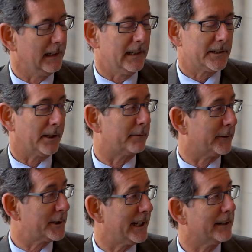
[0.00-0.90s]
So the
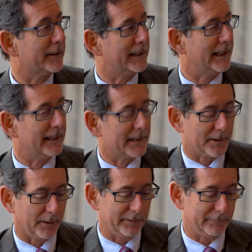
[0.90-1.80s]
first half of the day is
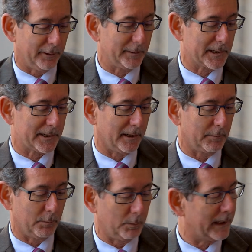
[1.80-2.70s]
often focused
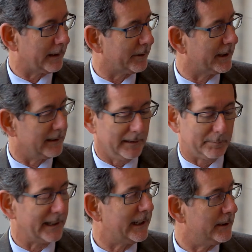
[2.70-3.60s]
on whatever the
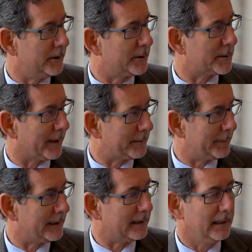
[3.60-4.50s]
breaking news might
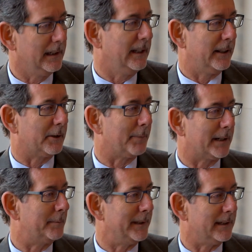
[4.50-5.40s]
be. There might
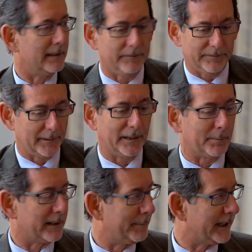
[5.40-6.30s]

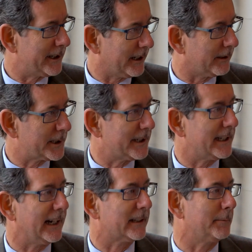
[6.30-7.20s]
have been a terrorist
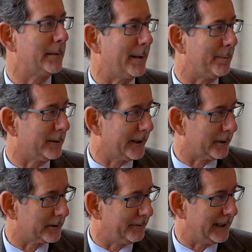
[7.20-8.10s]
attack, there might be a
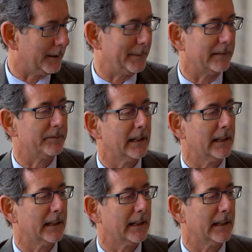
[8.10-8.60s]
political development.